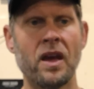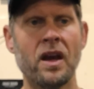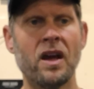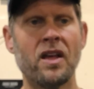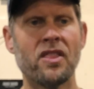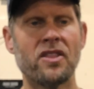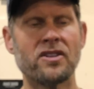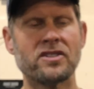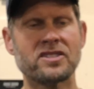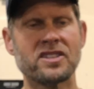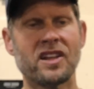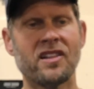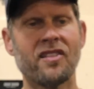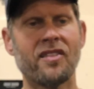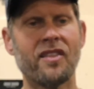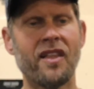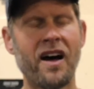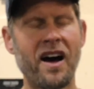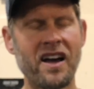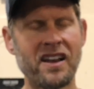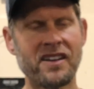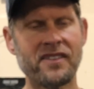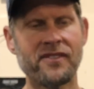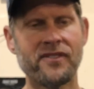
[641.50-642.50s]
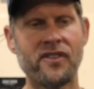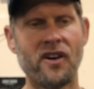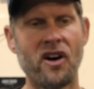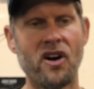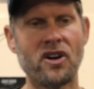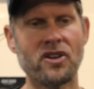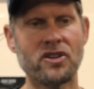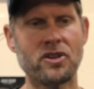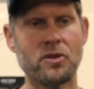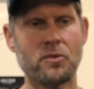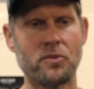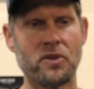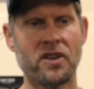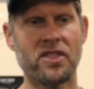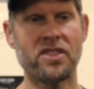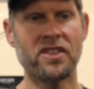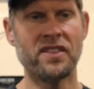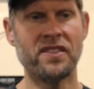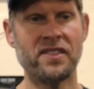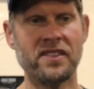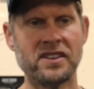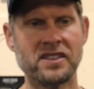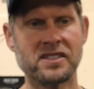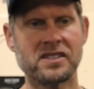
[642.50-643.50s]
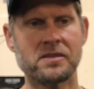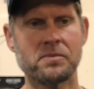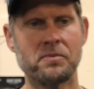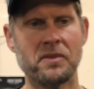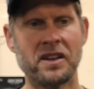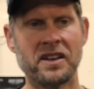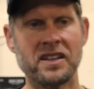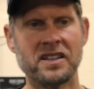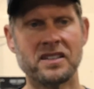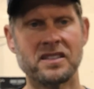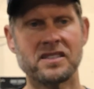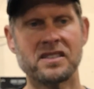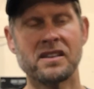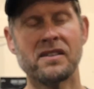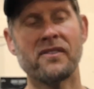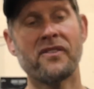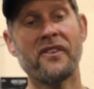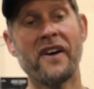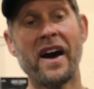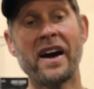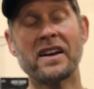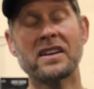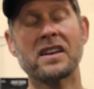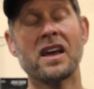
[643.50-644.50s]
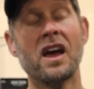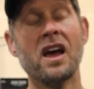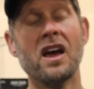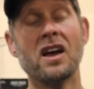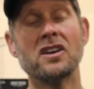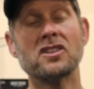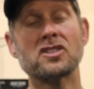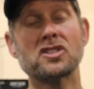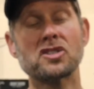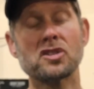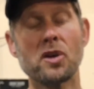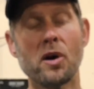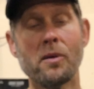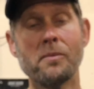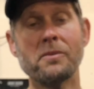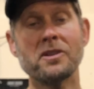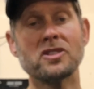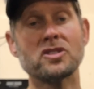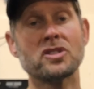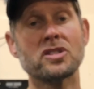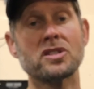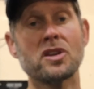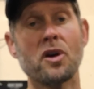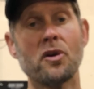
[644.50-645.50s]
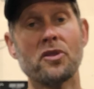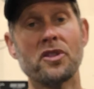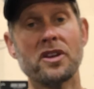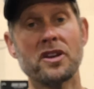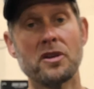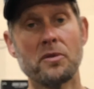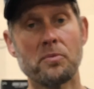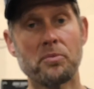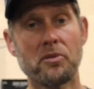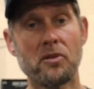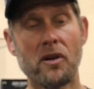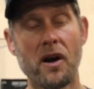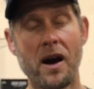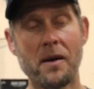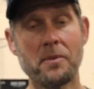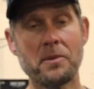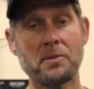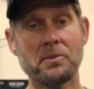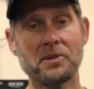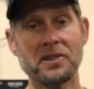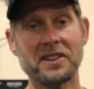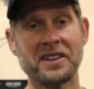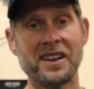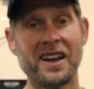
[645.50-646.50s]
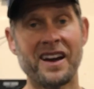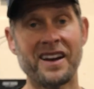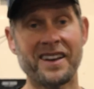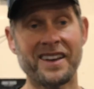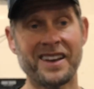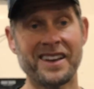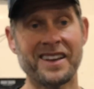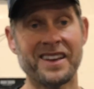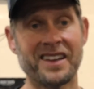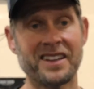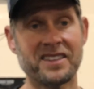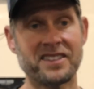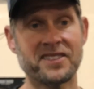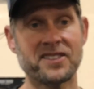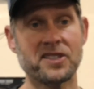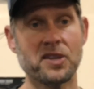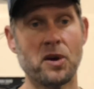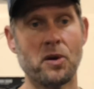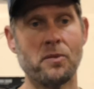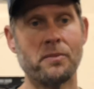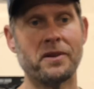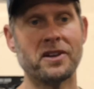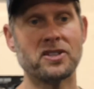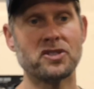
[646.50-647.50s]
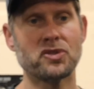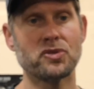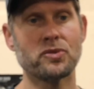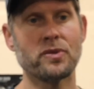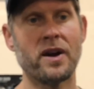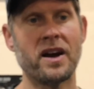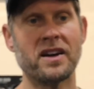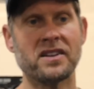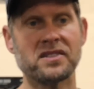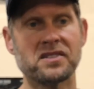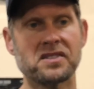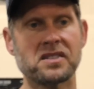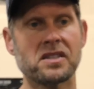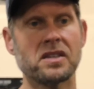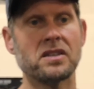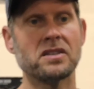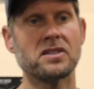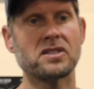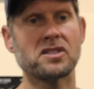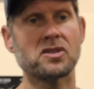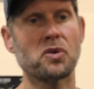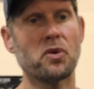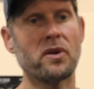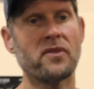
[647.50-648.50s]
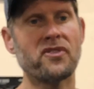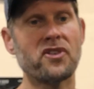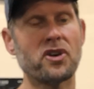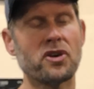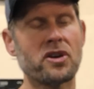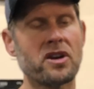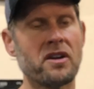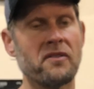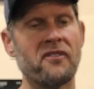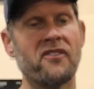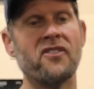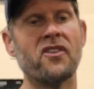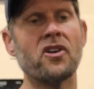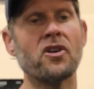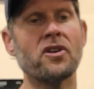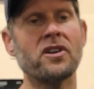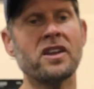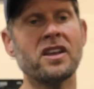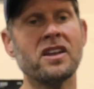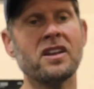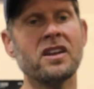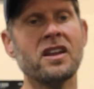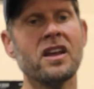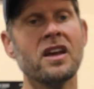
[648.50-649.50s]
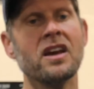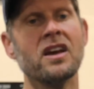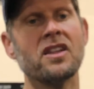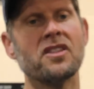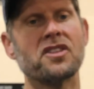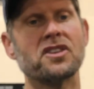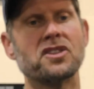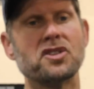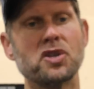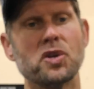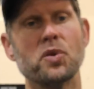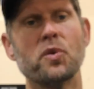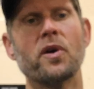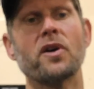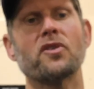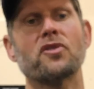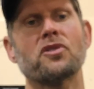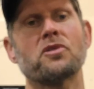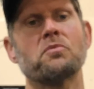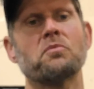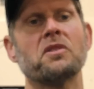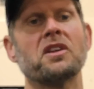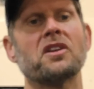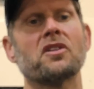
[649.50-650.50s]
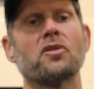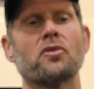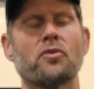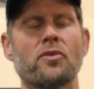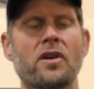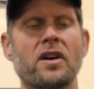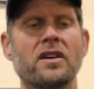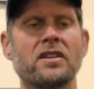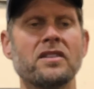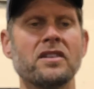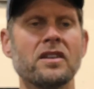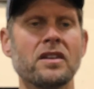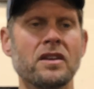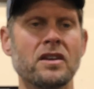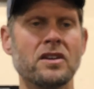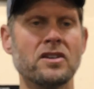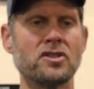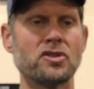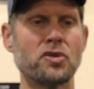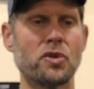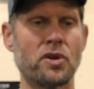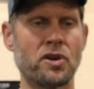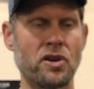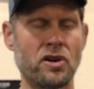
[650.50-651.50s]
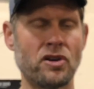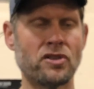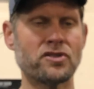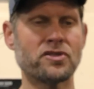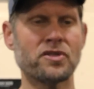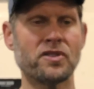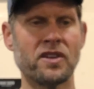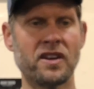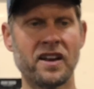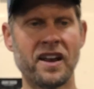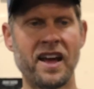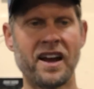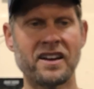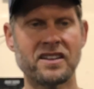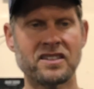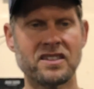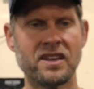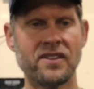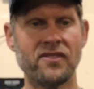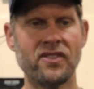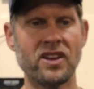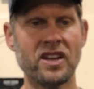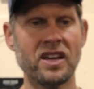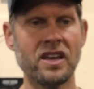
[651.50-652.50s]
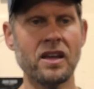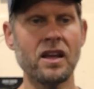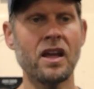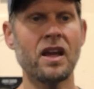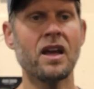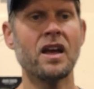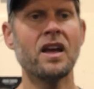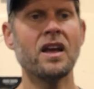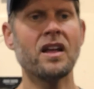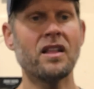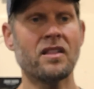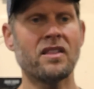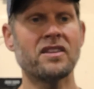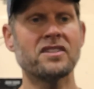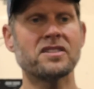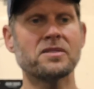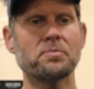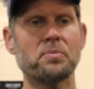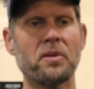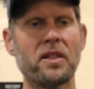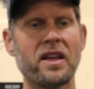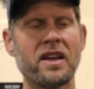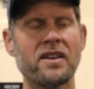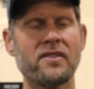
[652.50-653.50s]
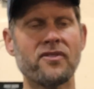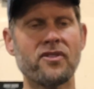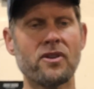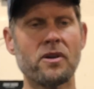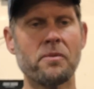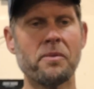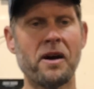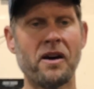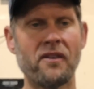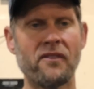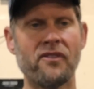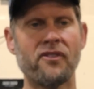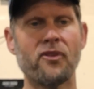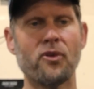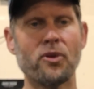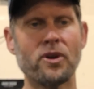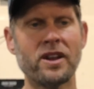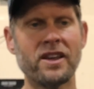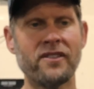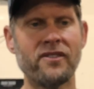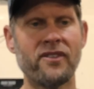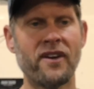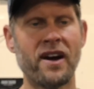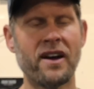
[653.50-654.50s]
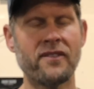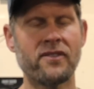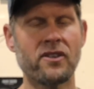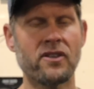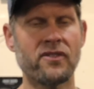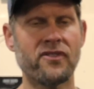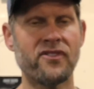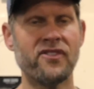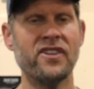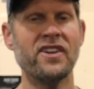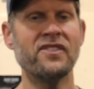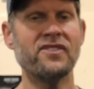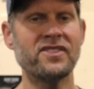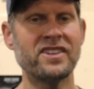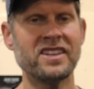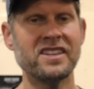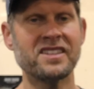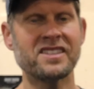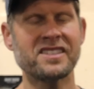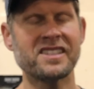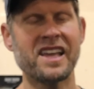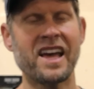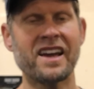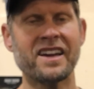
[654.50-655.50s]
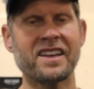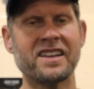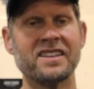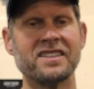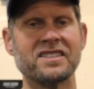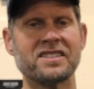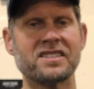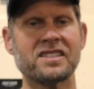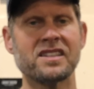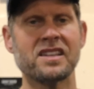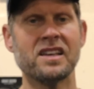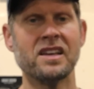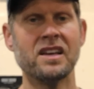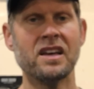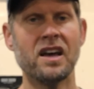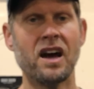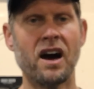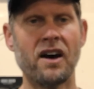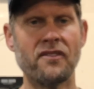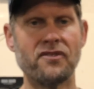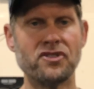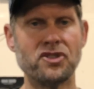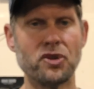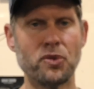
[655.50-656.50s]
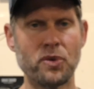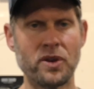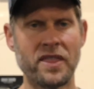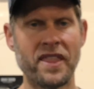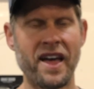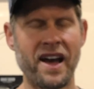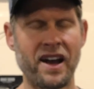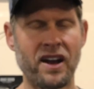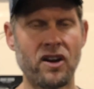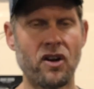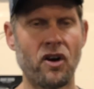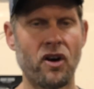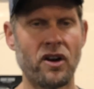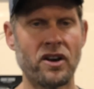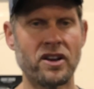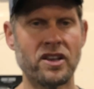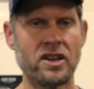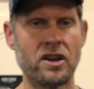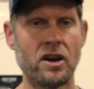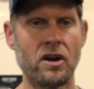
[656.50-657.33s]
There's a lot of volume within these minutes. In fact, so much so that you're probably not going to get so much rest. So if you're converting the 200-meter run to an alternate activity, let's plan for about 45 or 50 seconds of doing that cardio.